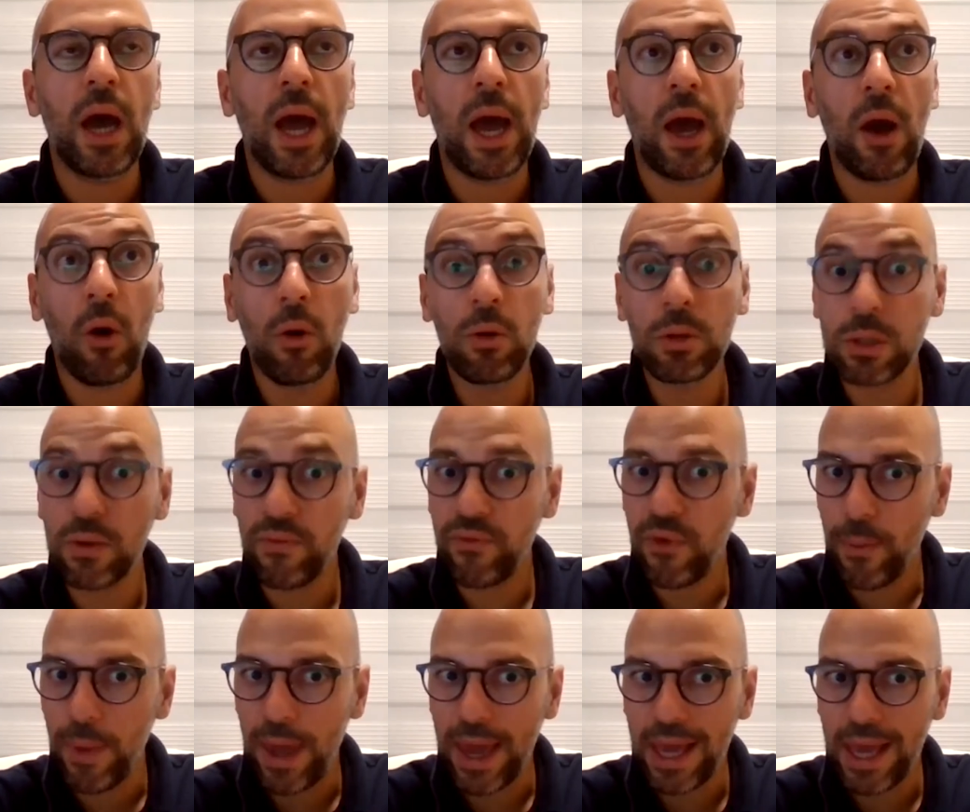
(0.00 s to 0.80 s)
also
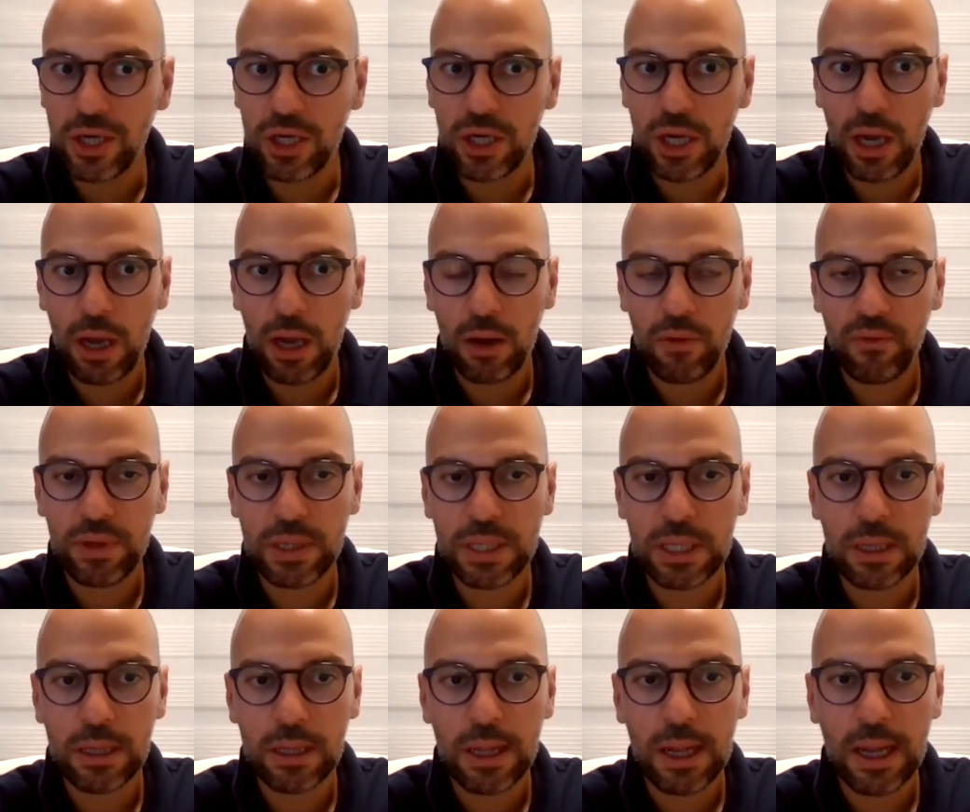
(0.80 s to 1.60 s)
from Asia
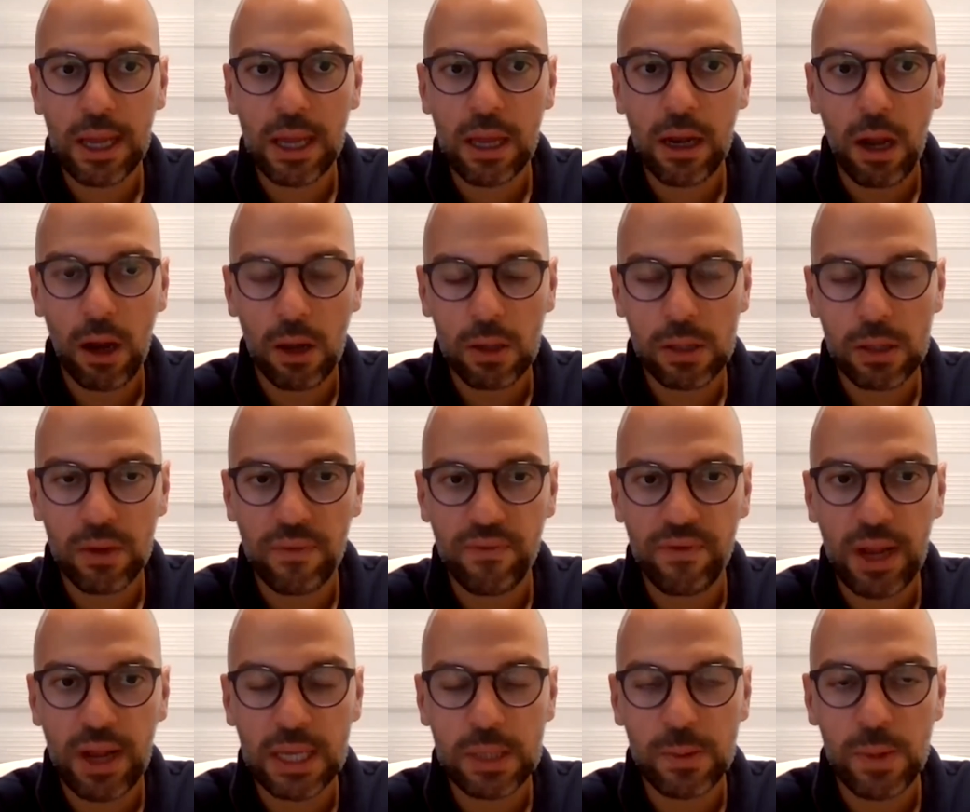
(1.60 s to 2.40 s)
recently, lots
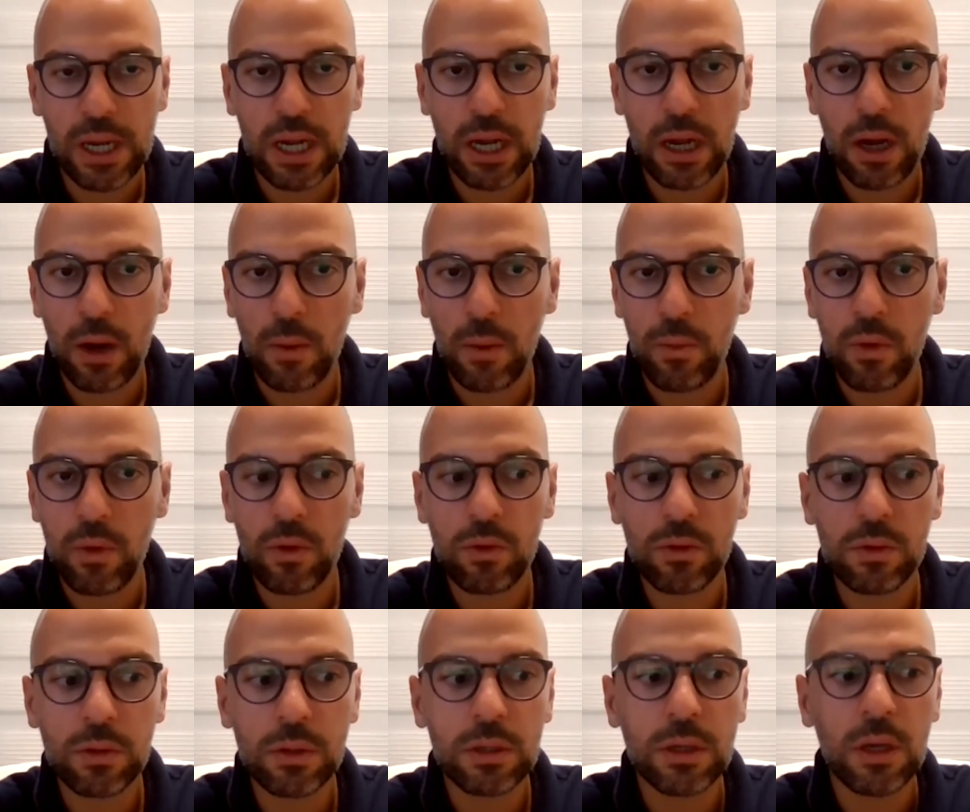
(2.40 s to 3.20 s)
of lesbian
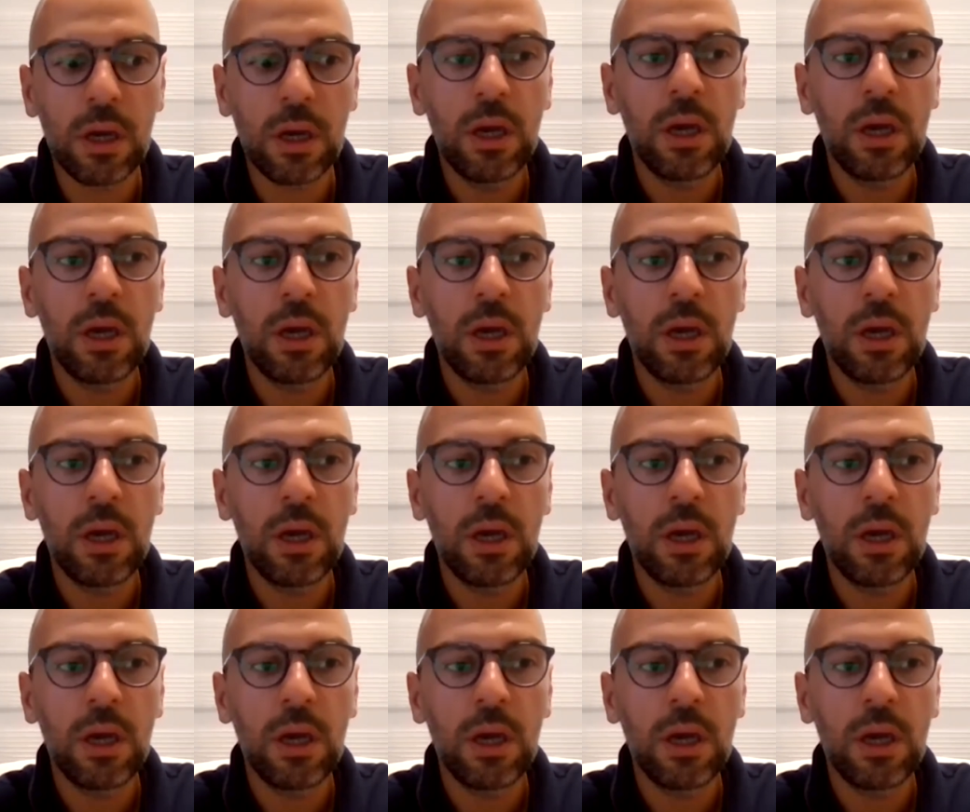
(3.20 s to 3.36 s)
couples.